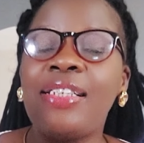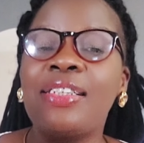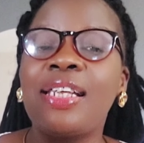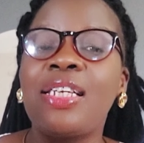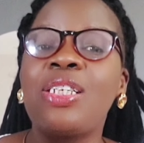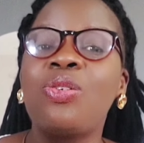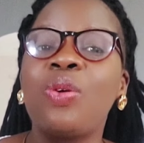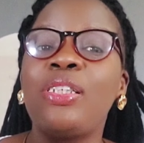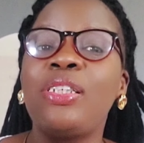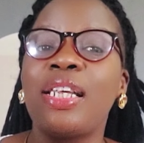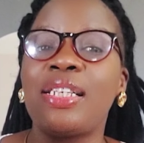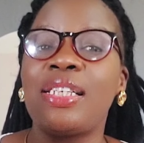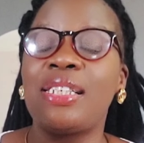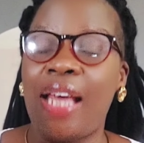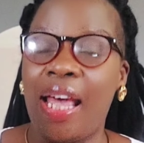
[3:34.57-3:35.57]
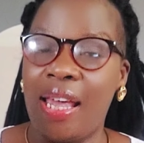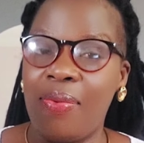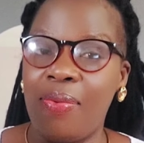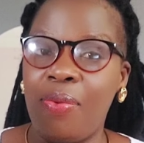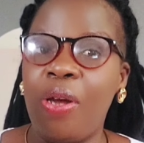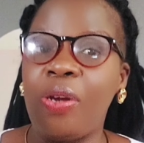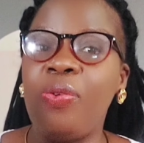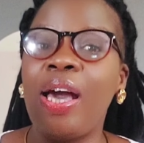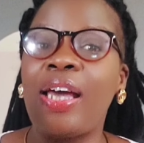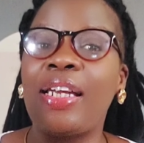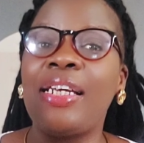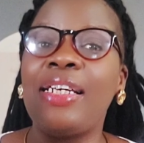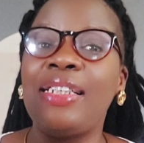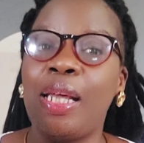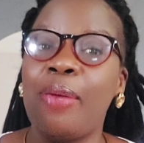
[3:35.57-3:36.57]
is the sweetest time when you are
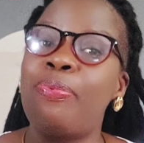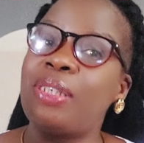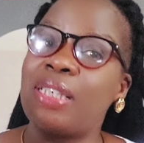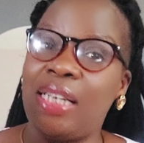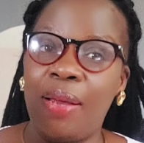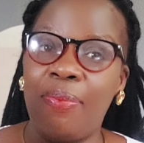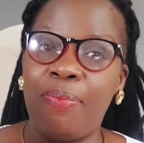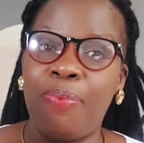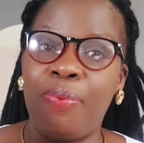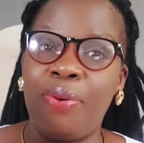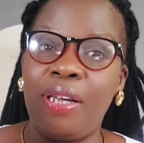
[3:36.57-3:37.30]
in deep sleep.